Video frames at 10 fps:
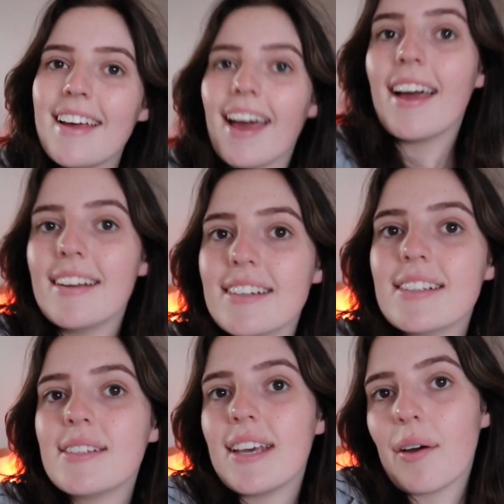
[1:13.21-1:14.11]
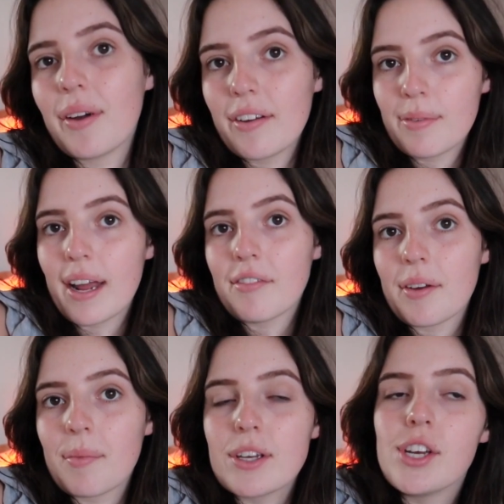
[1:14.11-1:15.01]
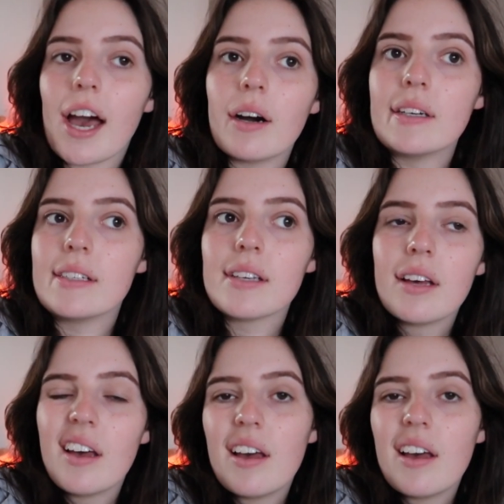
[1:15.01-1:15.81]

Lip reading: and yeah, when I've been having my showers,